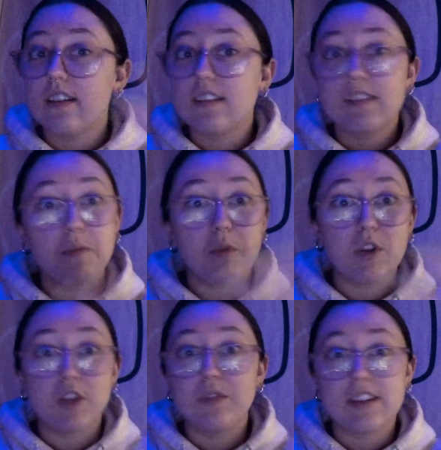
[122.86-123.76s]
someone
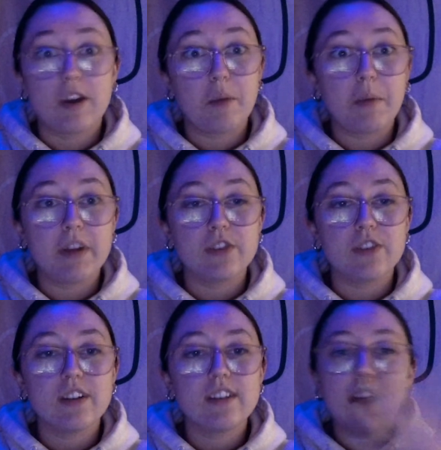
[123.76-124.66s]
you see on
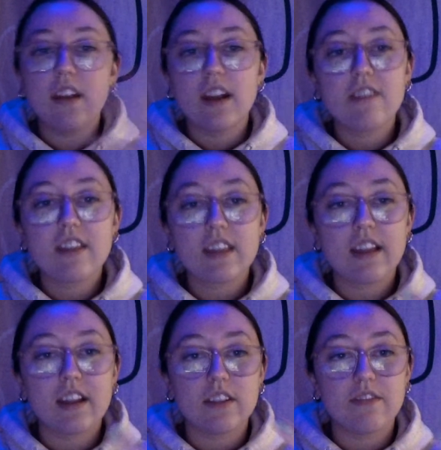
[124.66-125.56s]
Pinterest, not everything
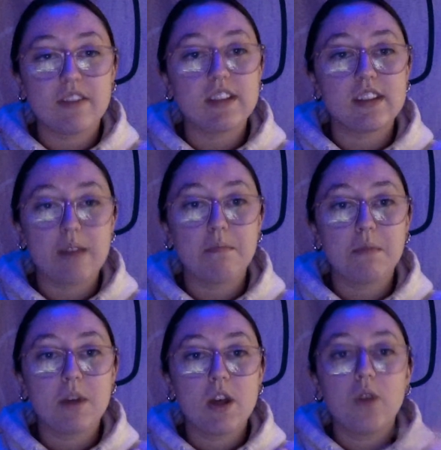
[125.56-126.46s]
that fits them
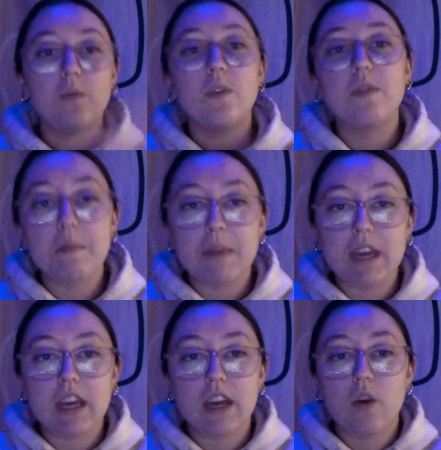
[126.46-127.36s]
will fit
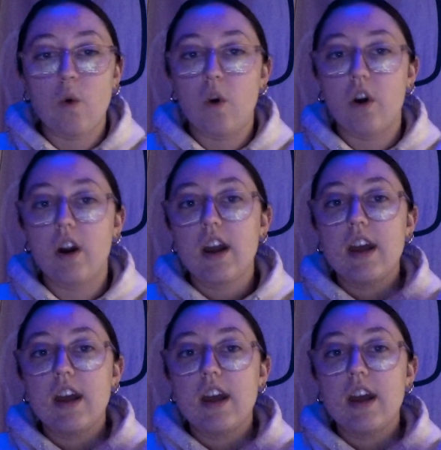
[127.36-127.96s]
me, or